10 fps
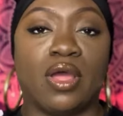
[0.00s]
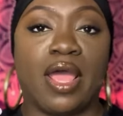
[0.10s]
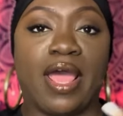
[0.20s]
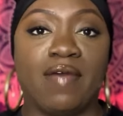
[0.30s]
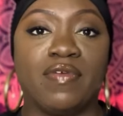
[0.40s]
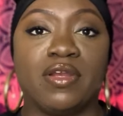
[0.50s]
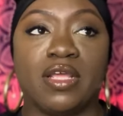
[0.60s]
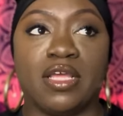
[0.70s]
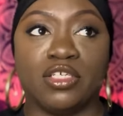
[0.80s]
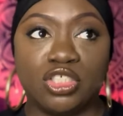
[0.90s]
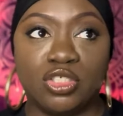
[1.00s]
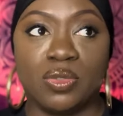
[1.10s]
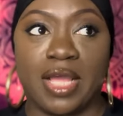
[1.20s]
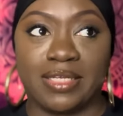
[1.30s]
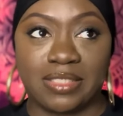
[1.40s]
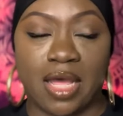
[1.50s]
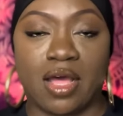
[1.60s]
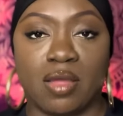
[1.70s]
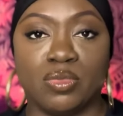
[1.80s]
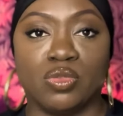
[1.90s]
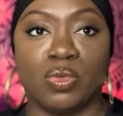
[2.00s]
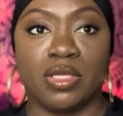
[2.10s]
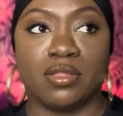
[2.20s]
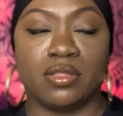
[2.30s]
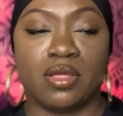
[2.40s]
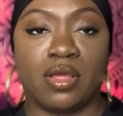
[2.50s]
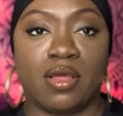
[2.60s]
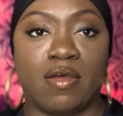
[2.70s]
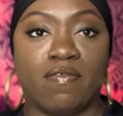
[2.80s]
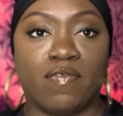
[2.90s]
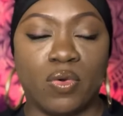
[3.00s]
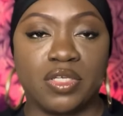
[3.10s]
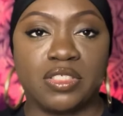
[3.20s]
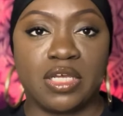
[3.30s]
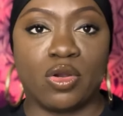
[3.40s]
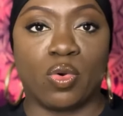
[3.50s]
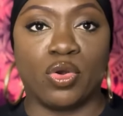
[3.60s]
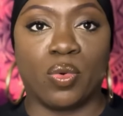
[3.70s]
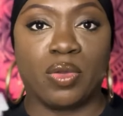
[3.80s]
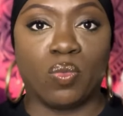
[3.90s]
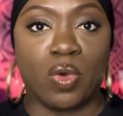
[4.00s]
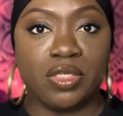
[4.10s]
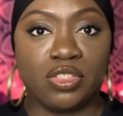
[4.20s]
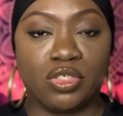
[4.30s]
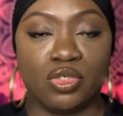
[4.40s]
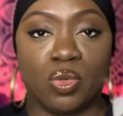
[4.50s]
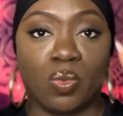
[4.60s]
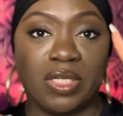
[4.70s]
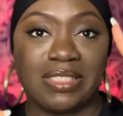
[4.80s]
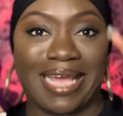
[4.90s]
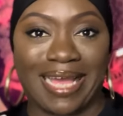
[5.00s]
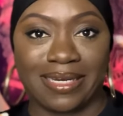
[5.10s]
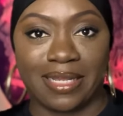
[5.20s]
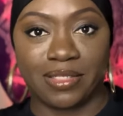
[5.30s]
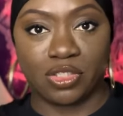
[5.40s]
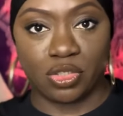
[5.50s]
have an issue at times with focusing or knowing what to do or what technique to